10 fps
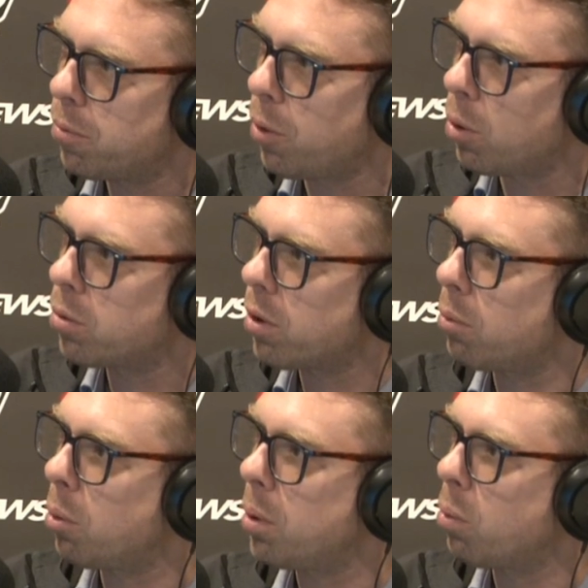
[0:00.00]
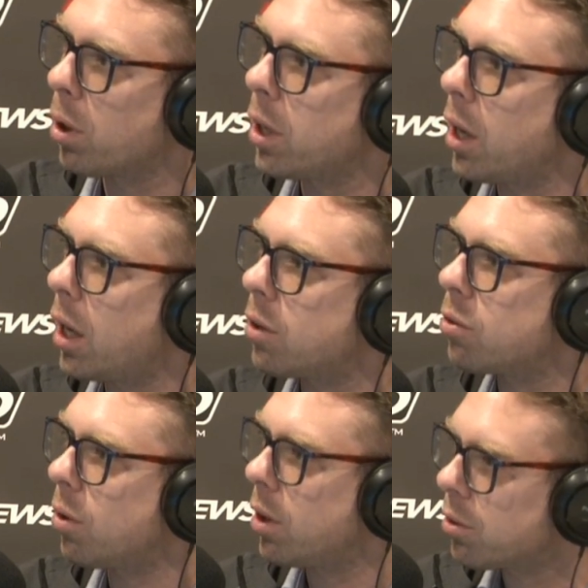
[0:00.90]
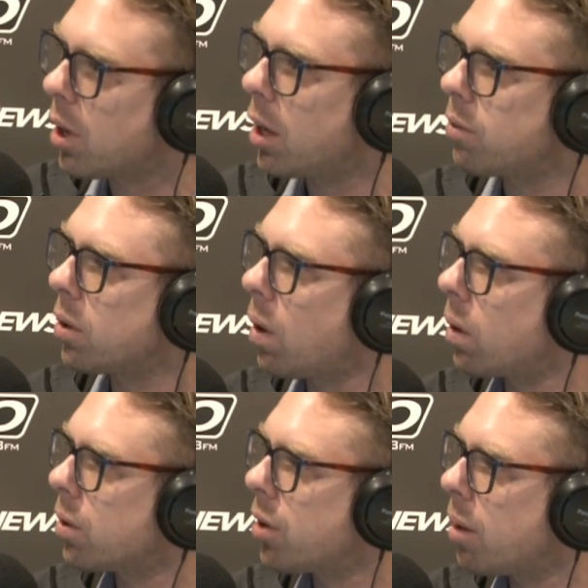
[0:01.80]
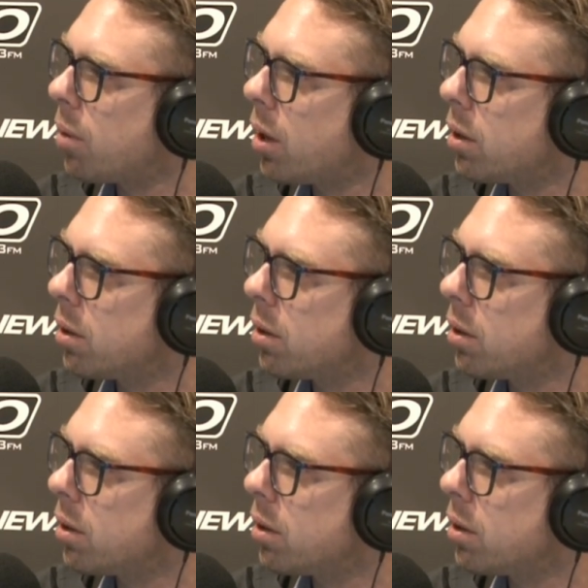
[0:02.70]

folks that will be working on it, so it is kind of a longer timeline.